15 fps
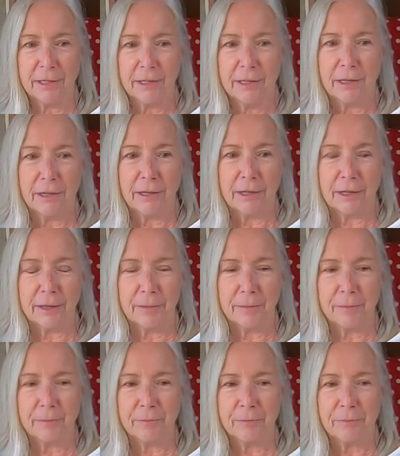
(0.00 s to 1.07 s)

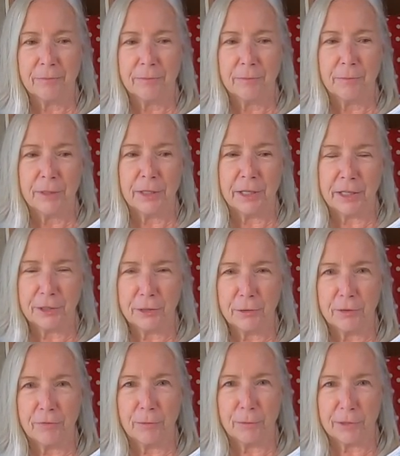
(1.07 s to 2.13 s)
Be nicer
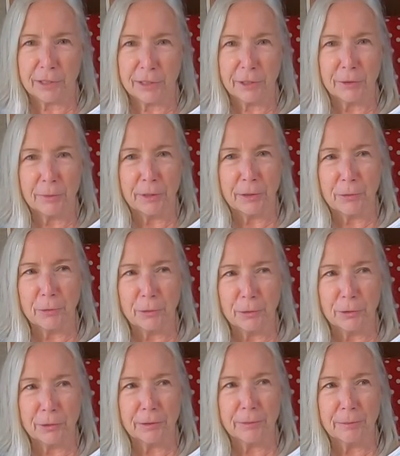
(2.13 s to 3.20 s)
if it was a little bit
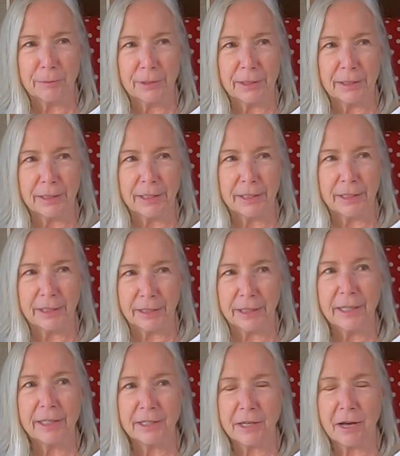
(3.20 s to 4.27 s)
cooler, but it
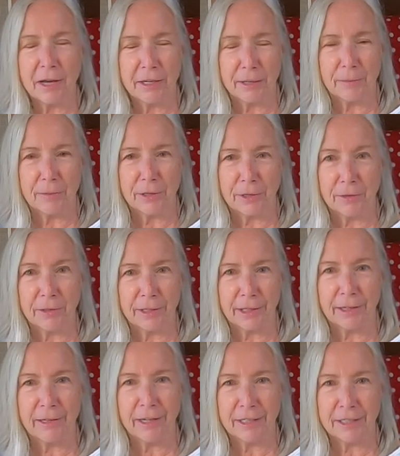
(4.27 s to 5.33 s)
gets hot up there in that
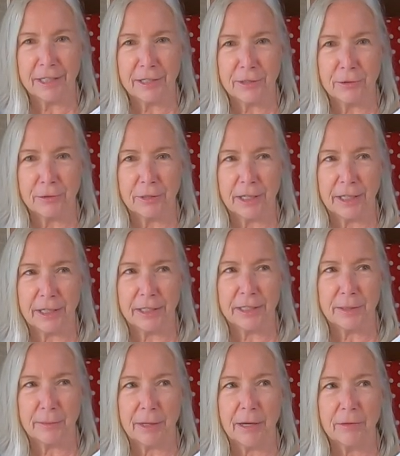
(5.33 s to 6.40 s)
high desert, and it's
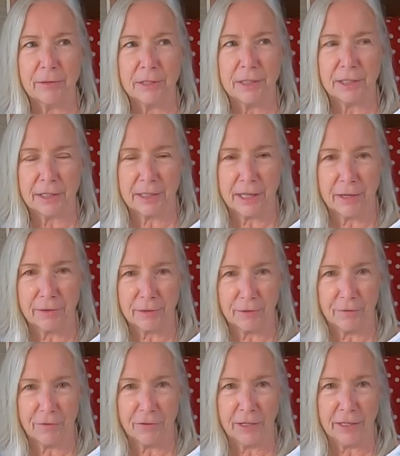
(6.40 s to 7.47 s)
about
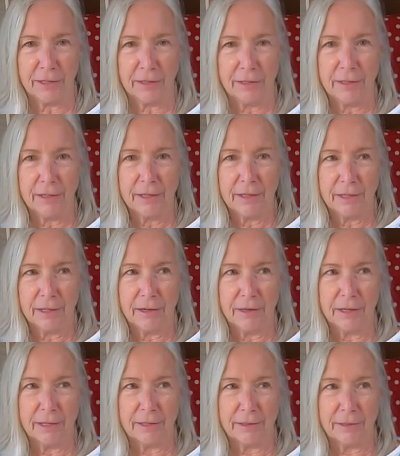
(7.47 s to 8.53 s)
6,000 feet,
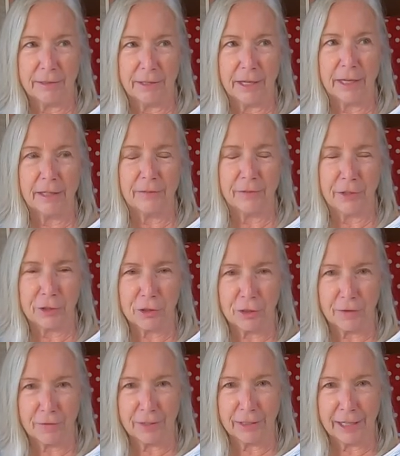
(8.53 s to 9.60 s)
the elevation
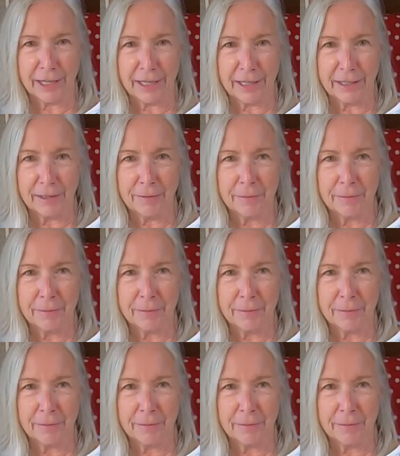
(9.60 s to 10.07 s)
of the lake.